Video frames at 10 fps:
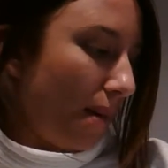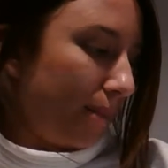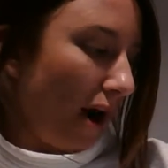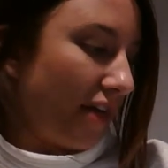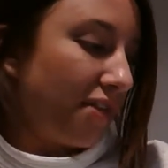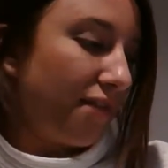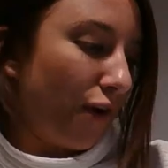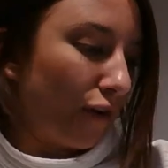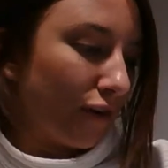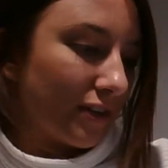by the
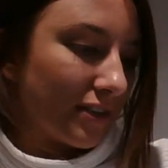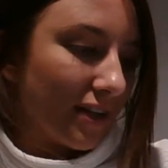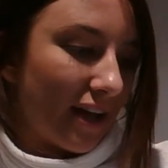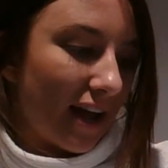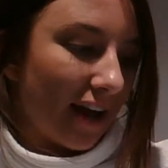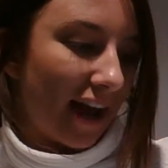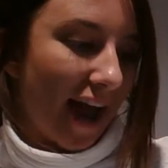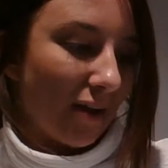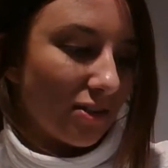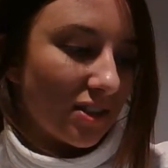forest and
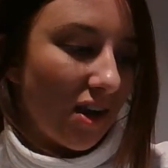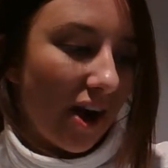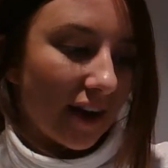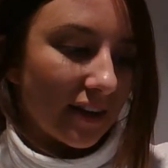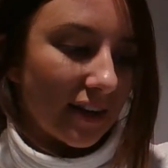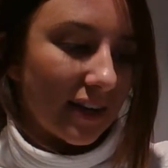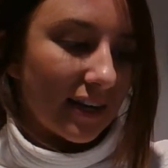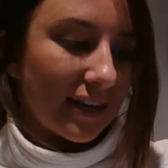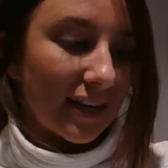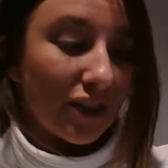outside
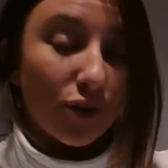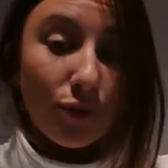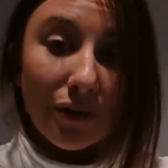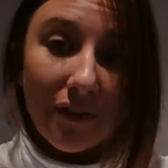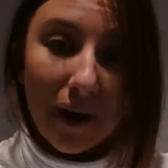in the river.